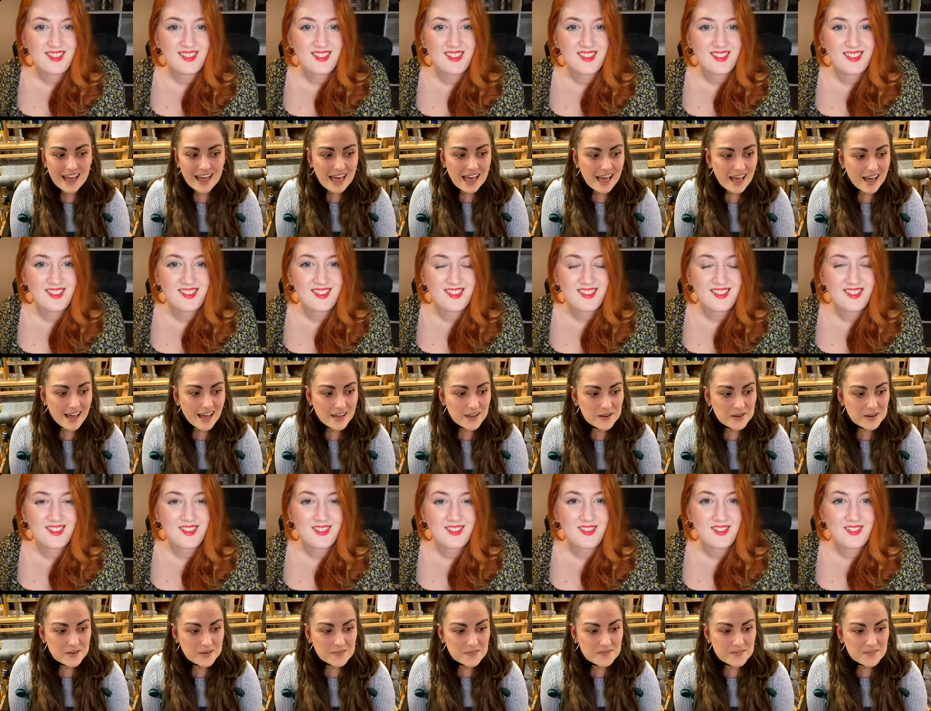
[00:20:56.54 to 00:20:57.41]

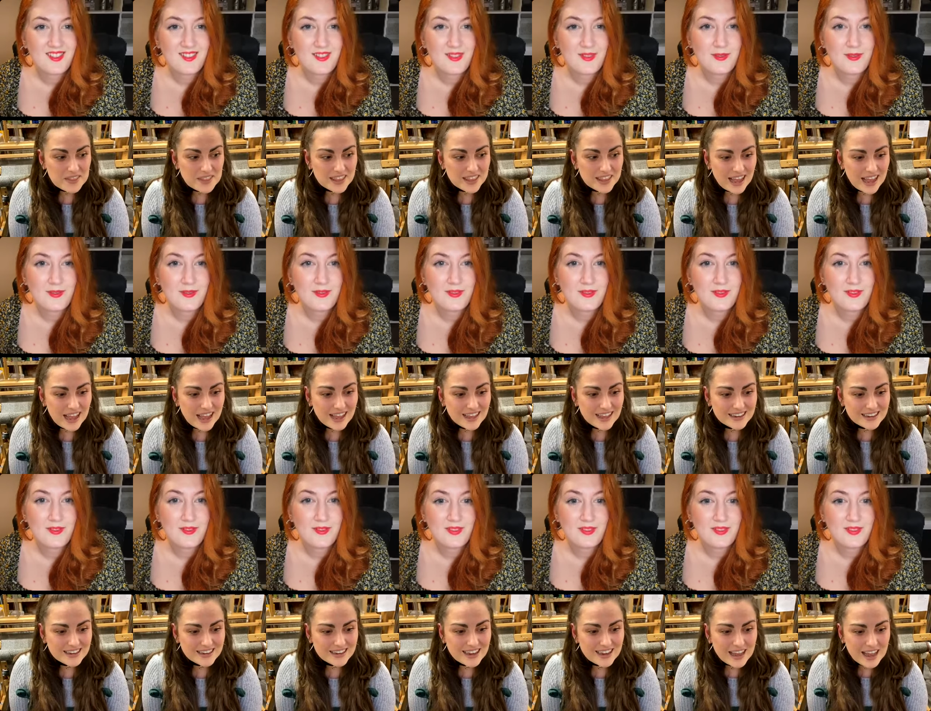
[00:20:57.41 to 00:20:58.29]
Speaker 1: Um,
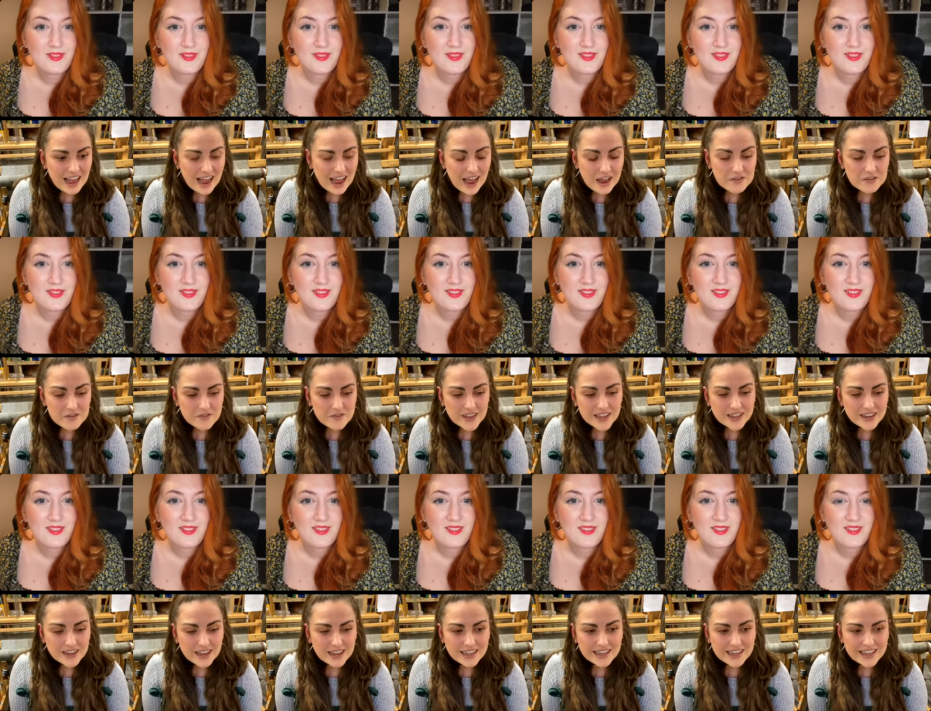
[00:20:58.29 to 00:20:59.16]
and I feel
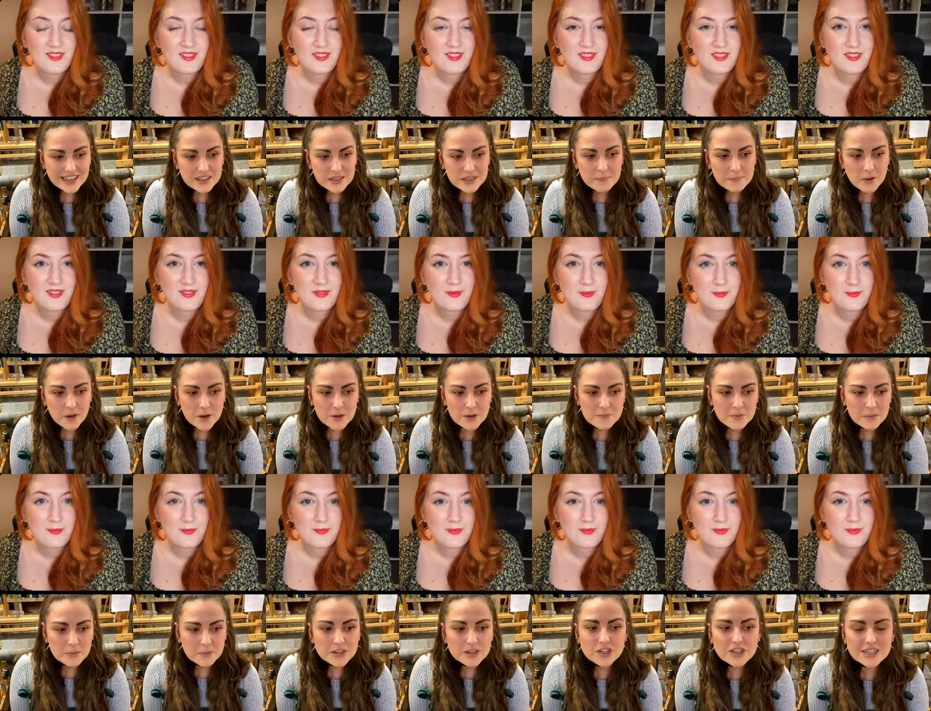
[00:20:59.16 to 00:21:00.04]
like at the moment,
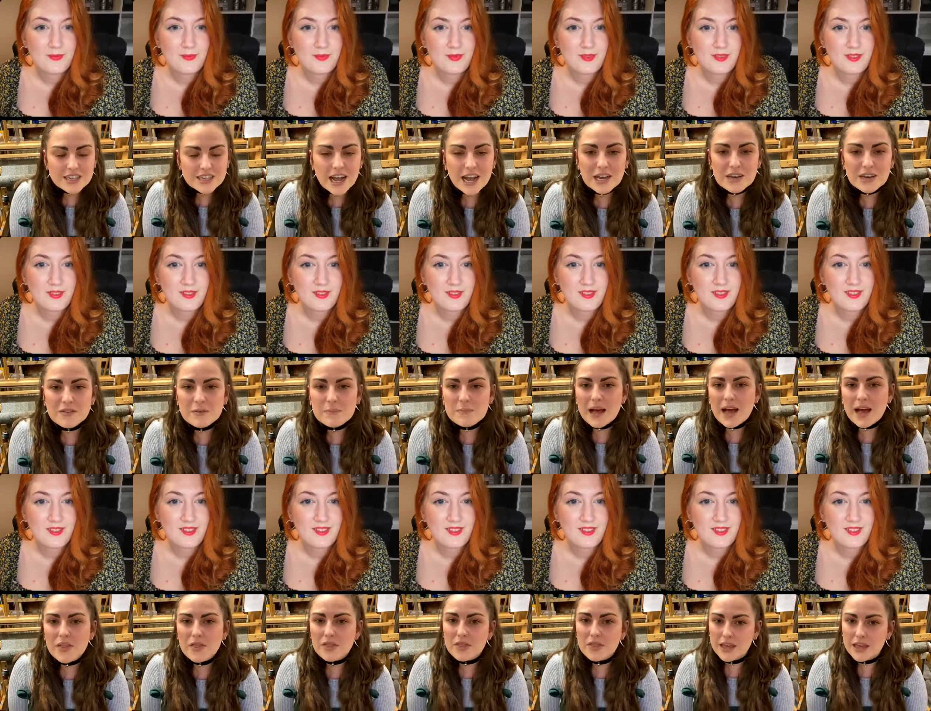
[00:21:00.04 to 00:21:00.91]
which is kind of a
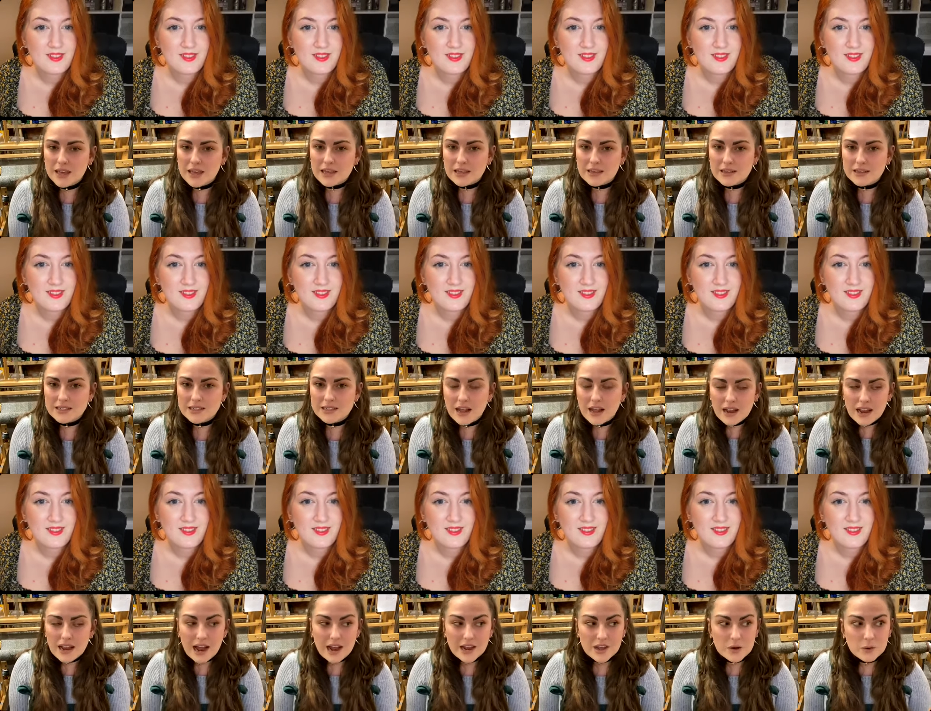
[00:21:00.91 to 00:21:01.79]
bad thing, because
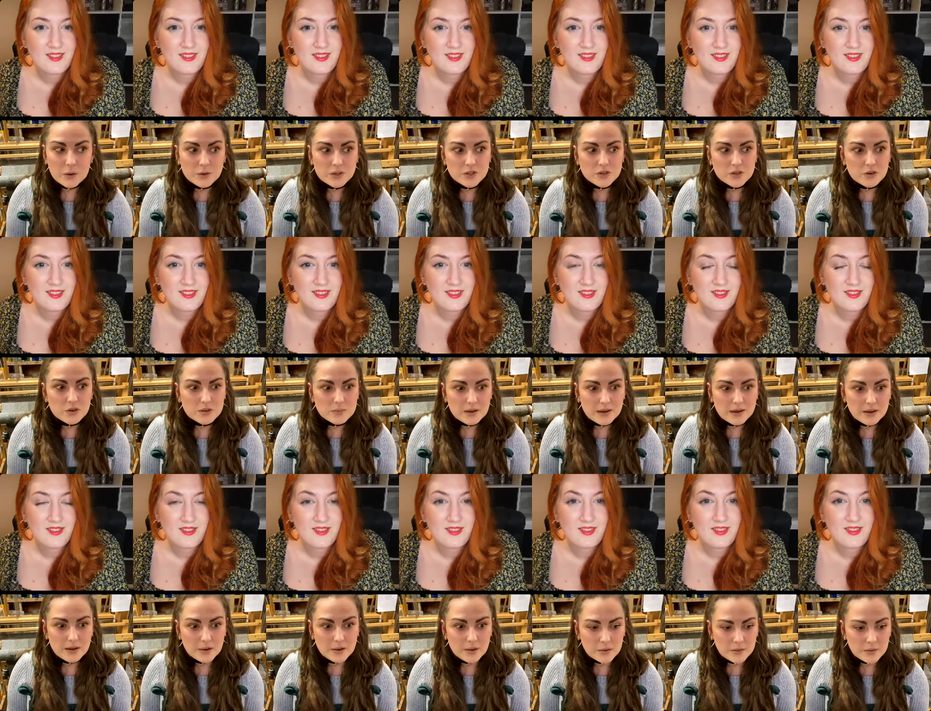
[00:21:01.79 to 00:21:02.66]
I always talk about,